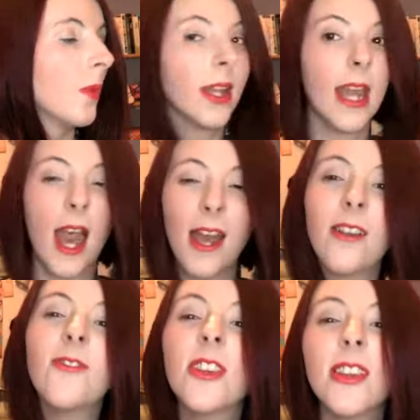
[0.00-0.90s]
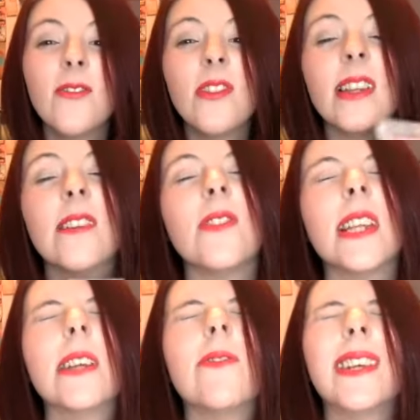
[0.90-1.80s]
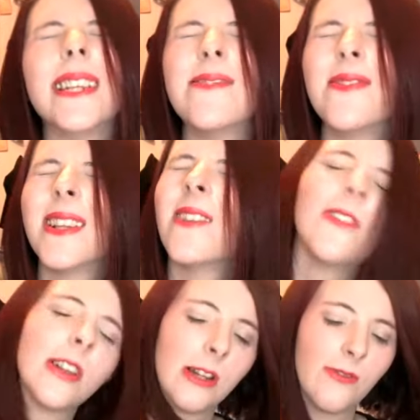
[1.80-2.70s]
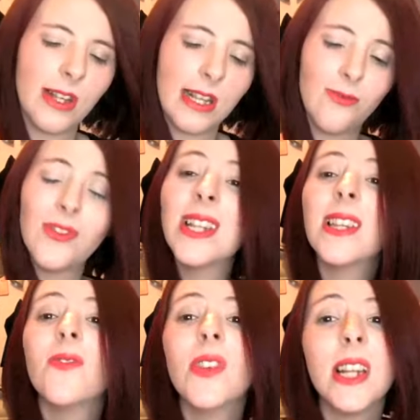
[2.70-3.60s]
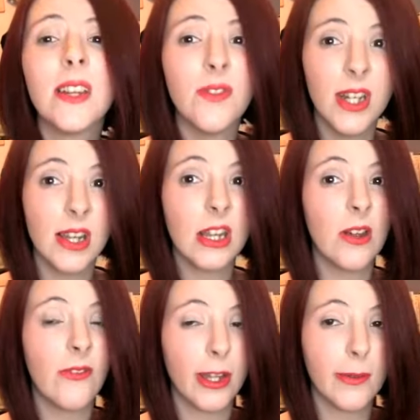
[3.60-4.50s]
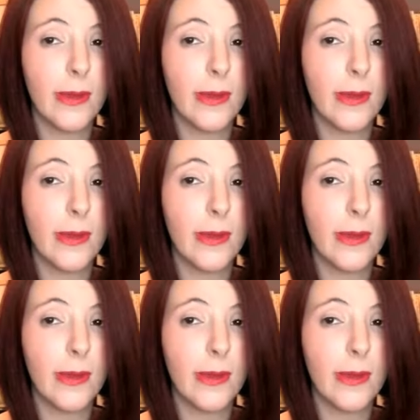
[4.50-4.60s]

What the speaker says: But yeah, I really, really, really, really, really, really, really, really, really, really love the